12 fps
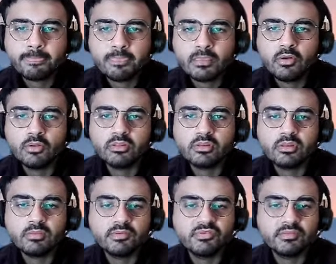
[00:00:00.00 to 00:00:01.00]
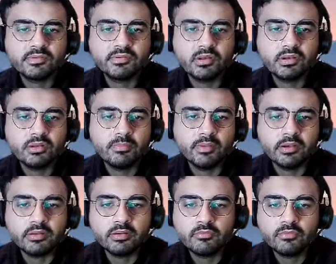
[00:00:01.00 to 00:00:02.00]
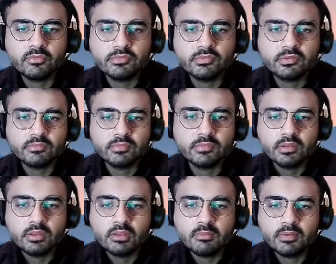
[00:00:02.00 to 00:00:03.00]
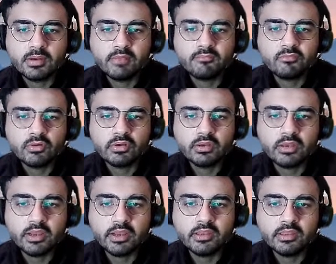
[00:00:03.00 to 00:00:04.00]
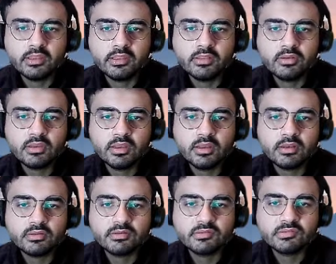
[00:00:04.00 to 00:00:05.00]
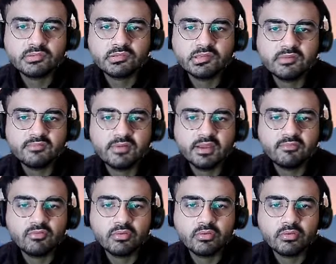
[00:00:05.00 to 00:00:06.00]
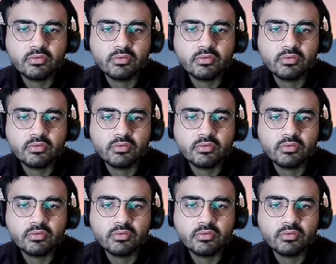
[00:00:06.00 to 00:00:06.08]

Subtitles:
Although this bishop is a little better, I would say. But I've got knight e3 and c5 or